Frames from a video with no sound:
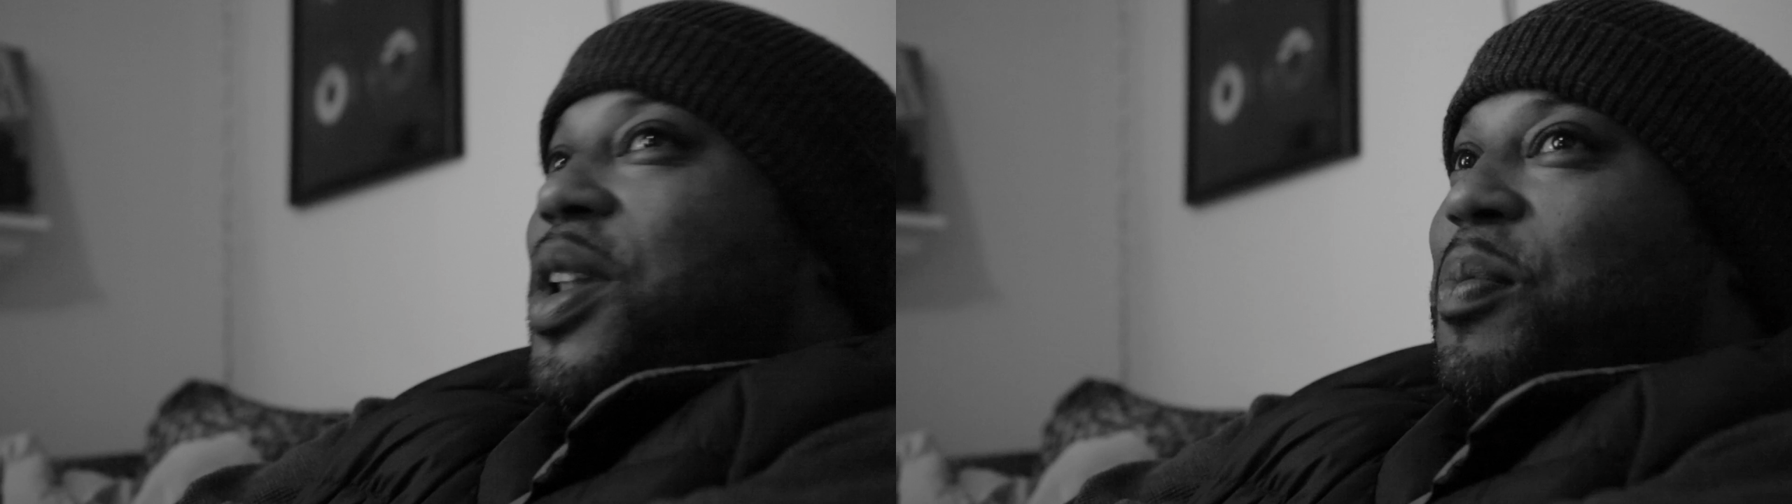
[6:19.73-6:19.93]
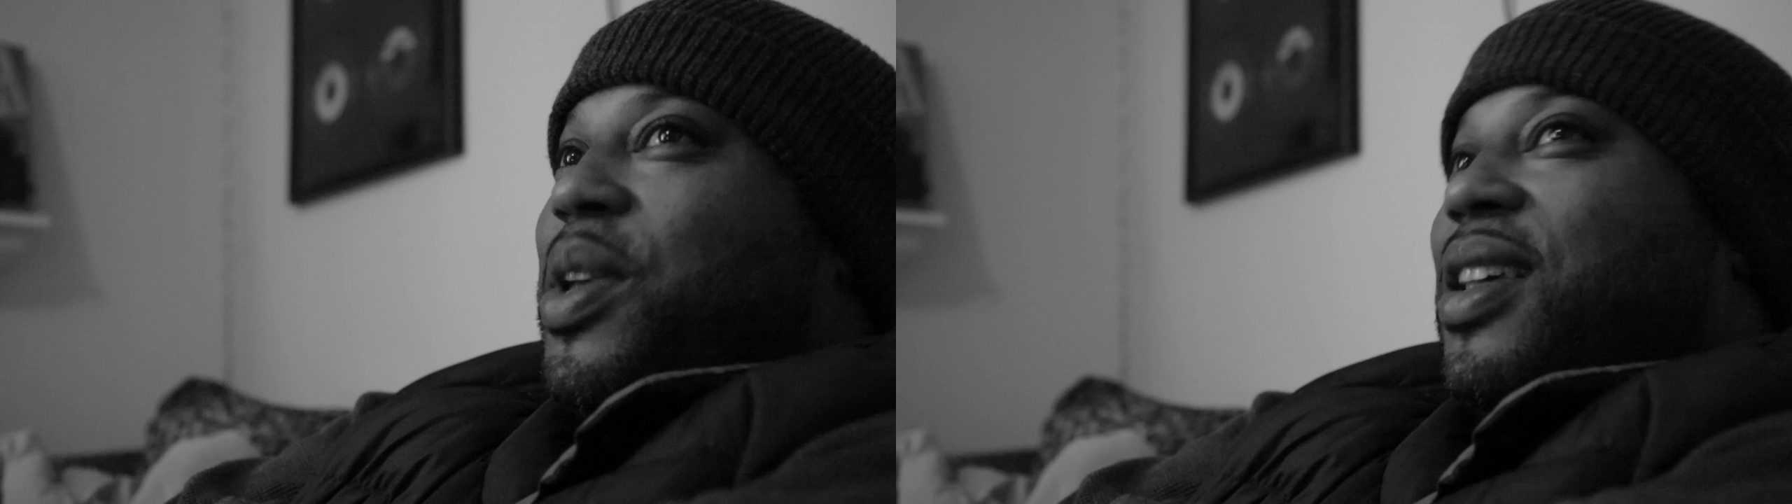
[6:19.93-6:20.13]

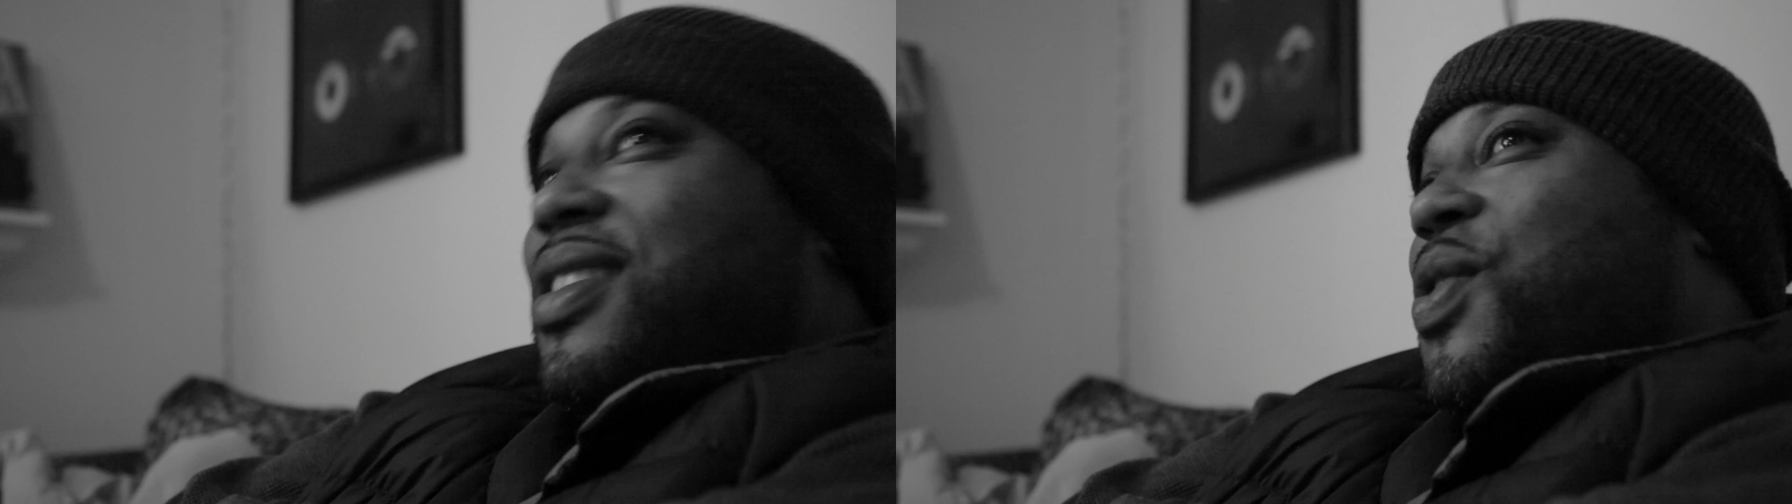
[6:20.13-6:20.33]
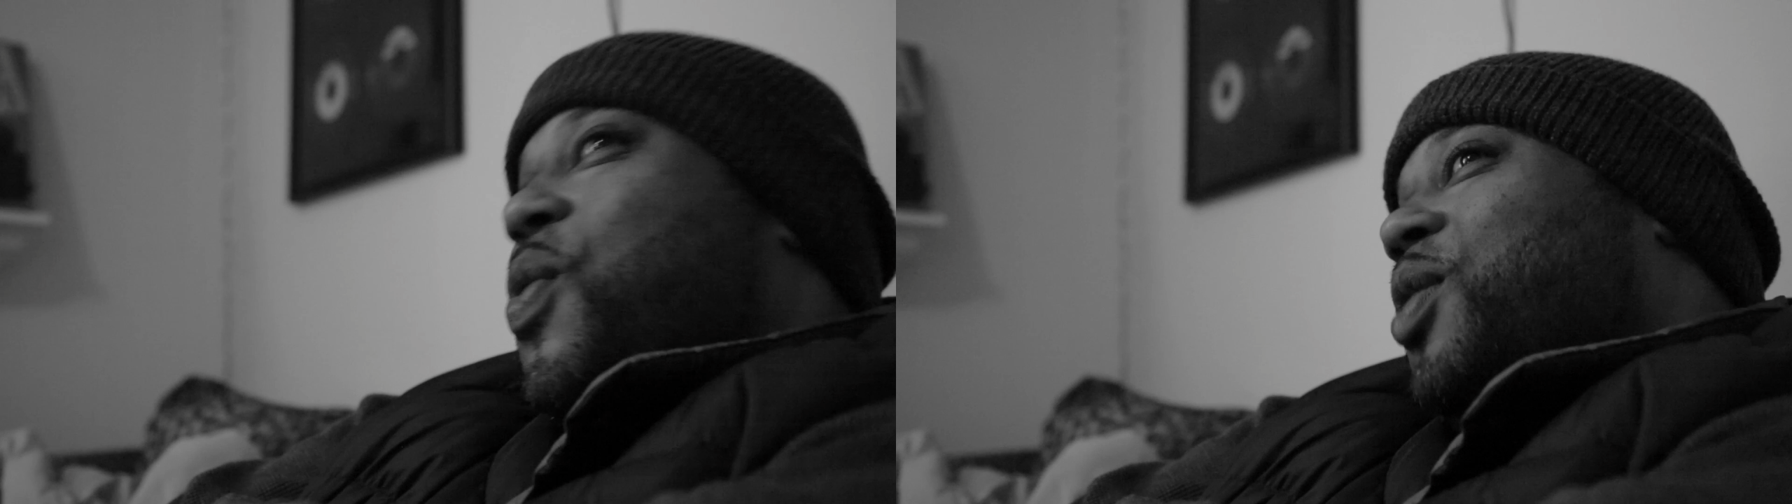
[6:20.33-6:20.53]
when
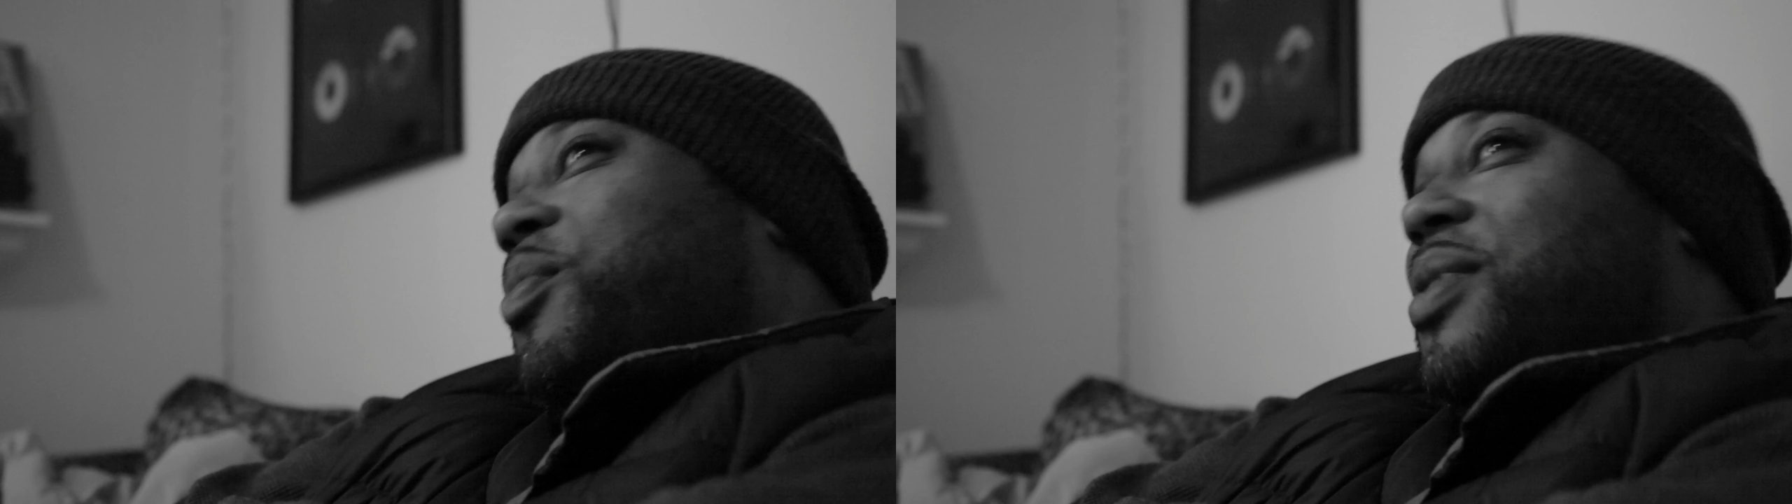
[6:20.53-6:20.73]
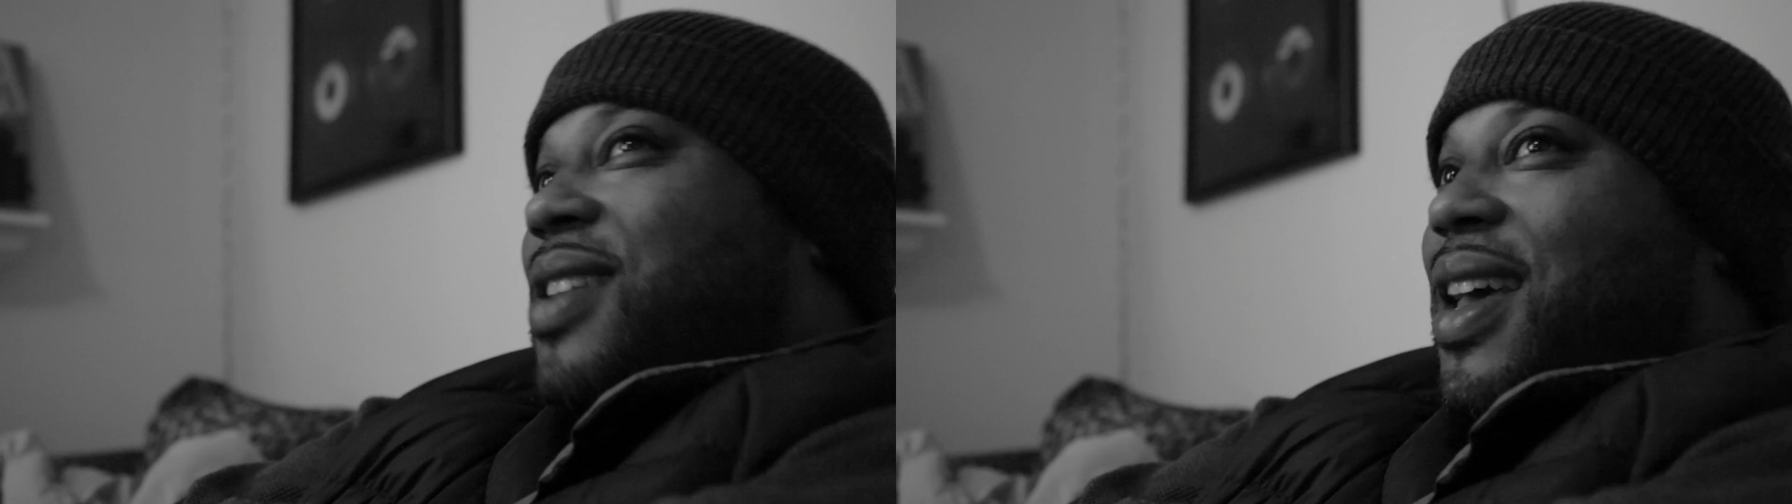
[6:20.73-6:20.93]
Biz told
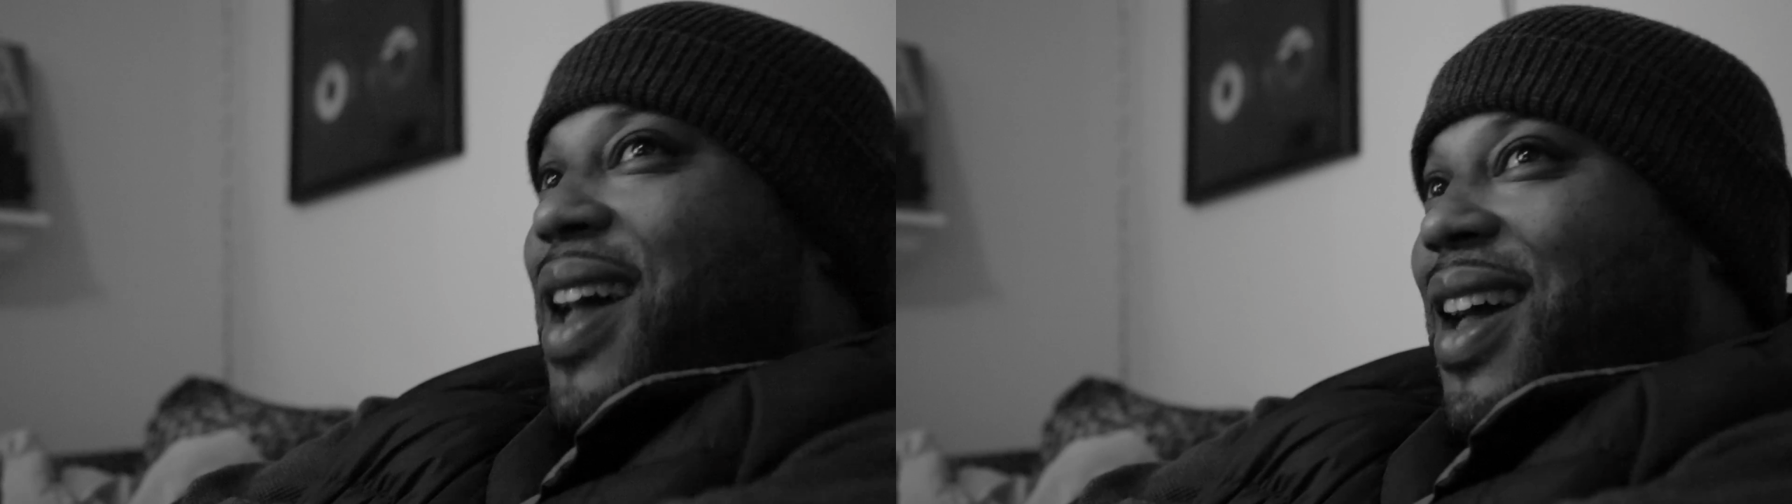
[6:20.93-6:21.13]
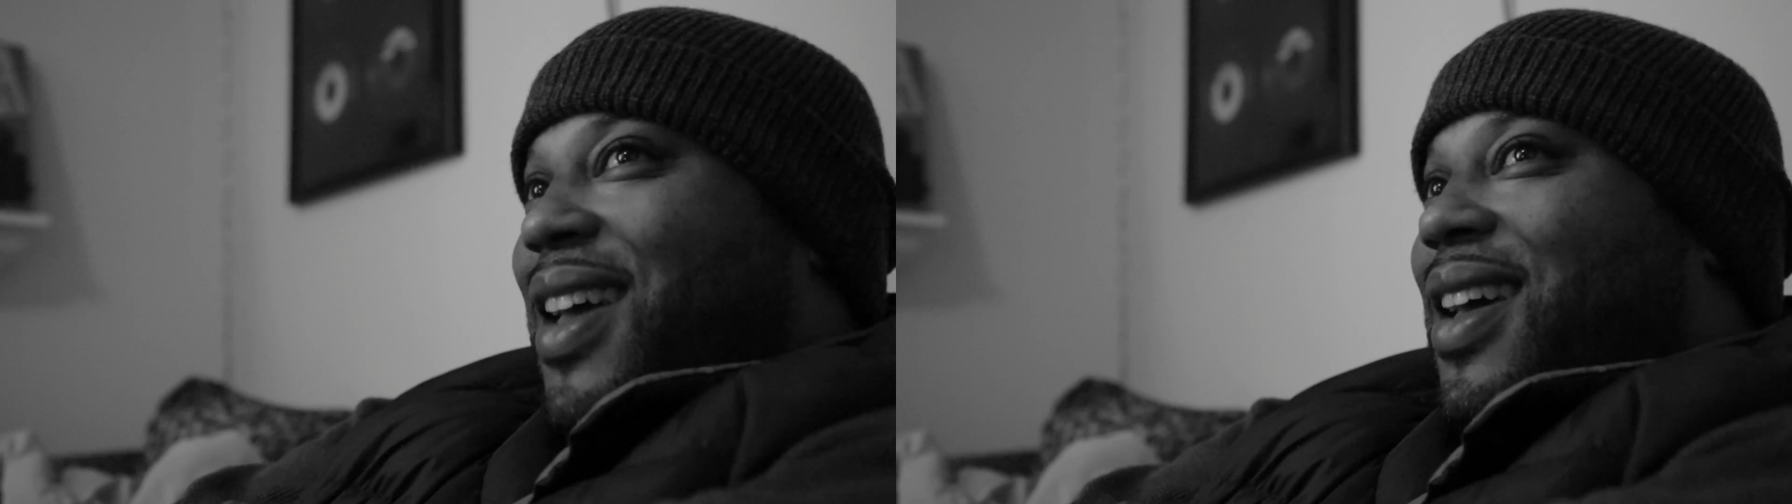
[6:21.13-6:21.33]
him to say that.